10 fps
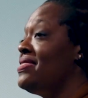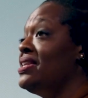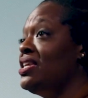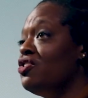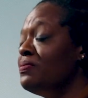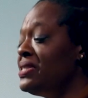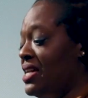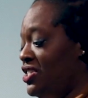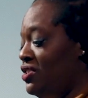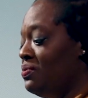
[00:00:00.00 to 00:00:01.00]
the near
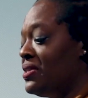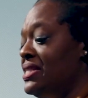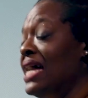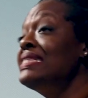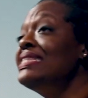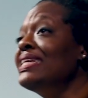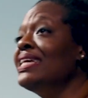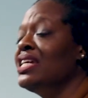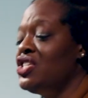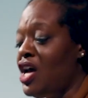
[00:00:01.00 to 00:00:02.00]
obsession with
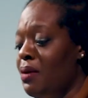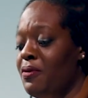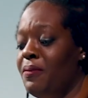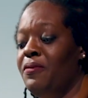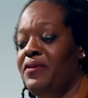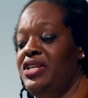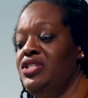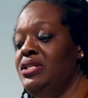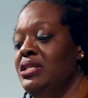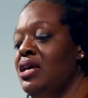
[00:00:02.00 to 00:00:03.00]
testing and job
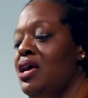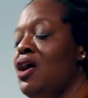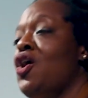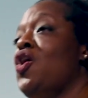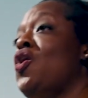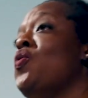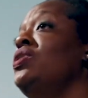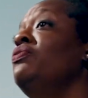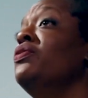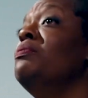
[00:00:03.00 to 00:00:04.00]
preparation? What if we